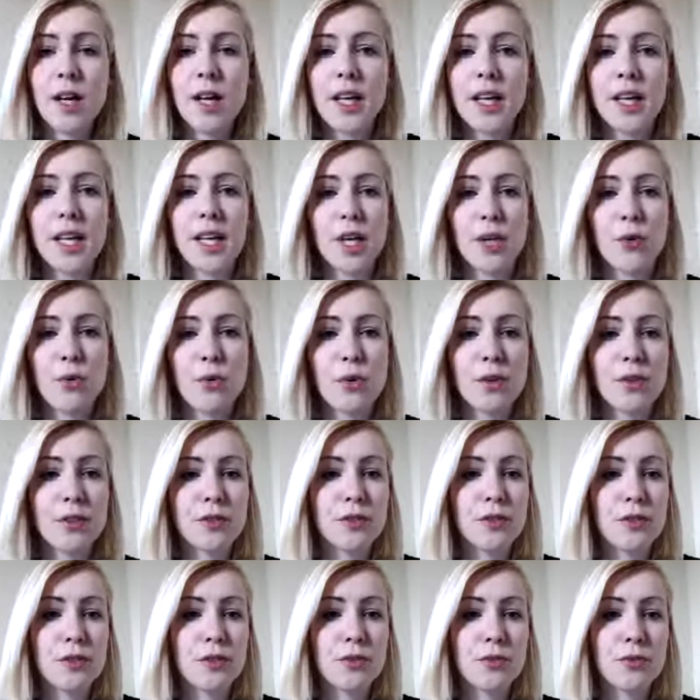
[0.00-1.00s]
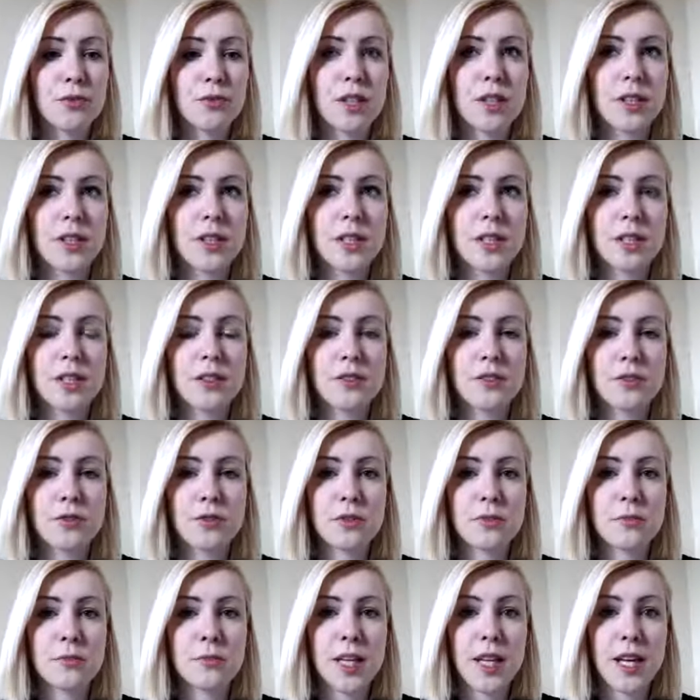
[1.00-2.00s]
in order to get to a
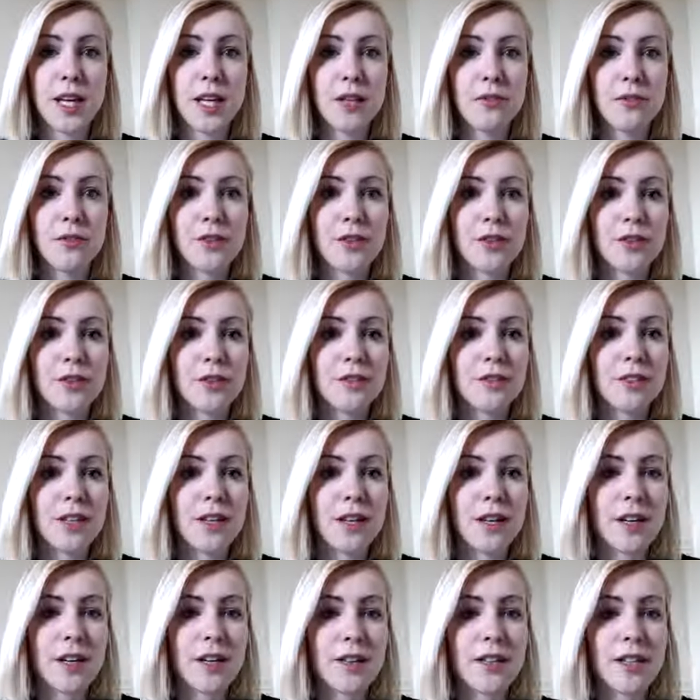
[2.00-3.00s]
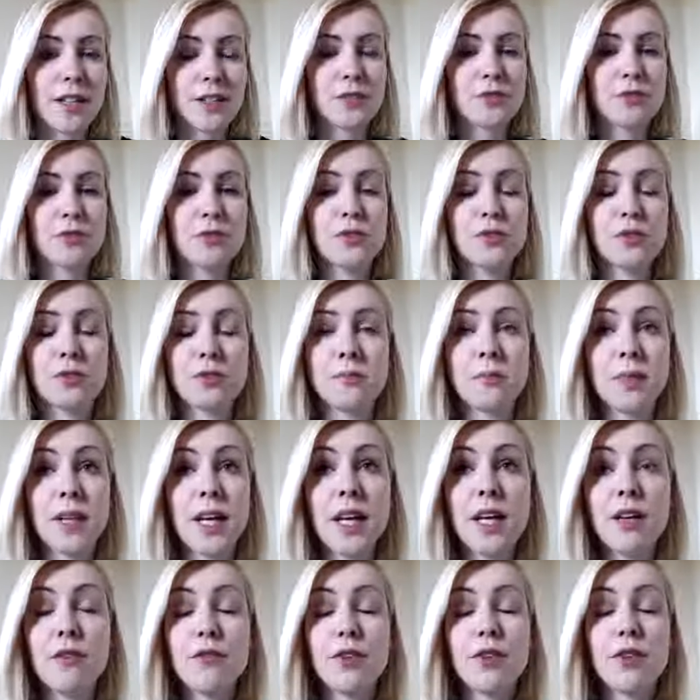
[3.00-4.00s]
certain behavior.
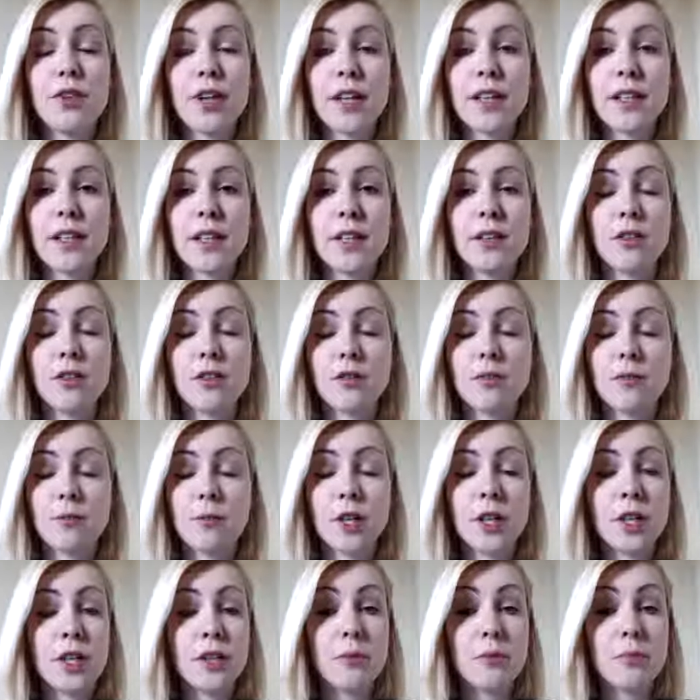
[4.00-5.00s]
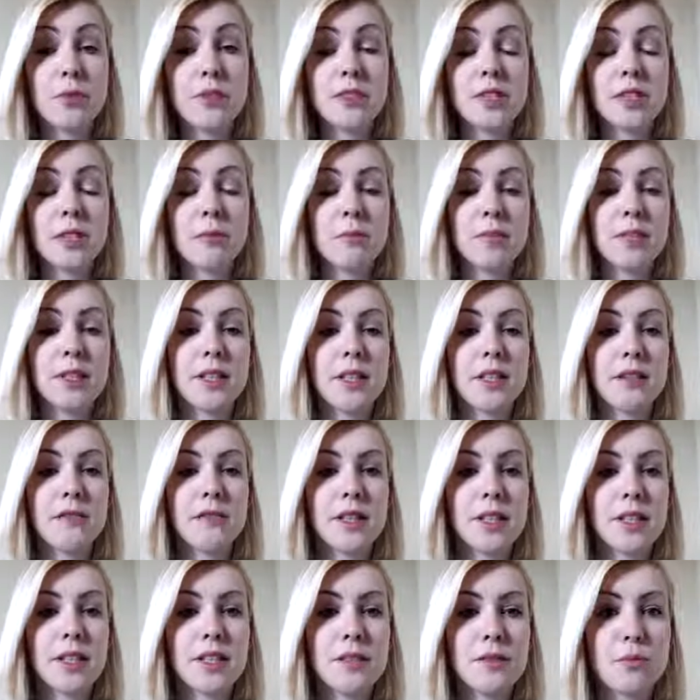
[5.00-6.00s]
And I 100% believe
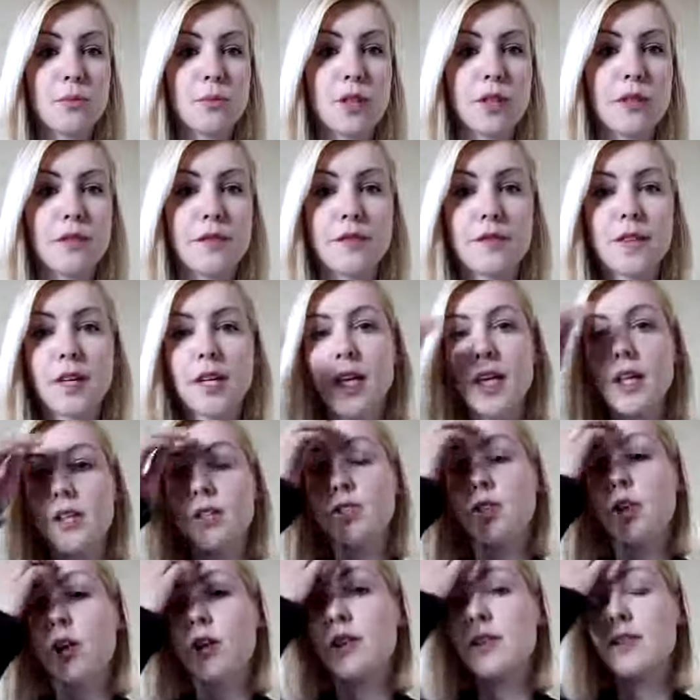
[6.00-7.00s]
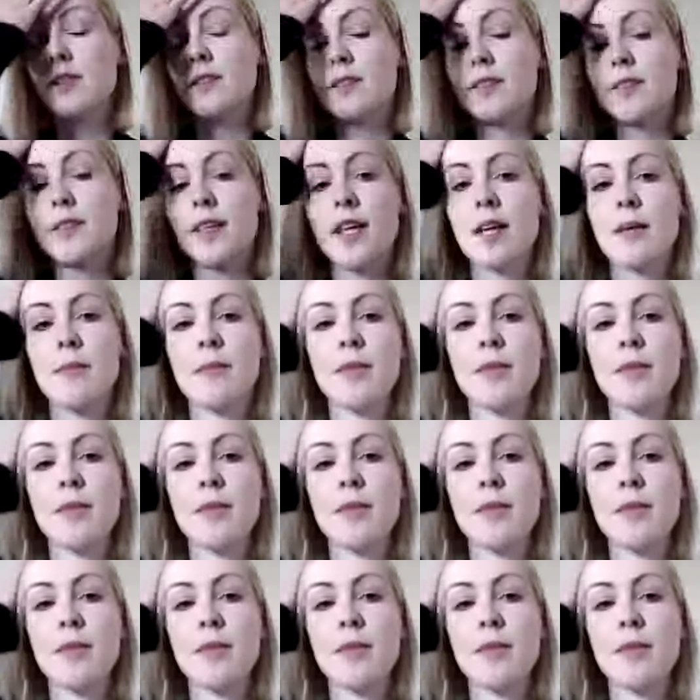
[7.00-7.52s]
it's with dogs the same. And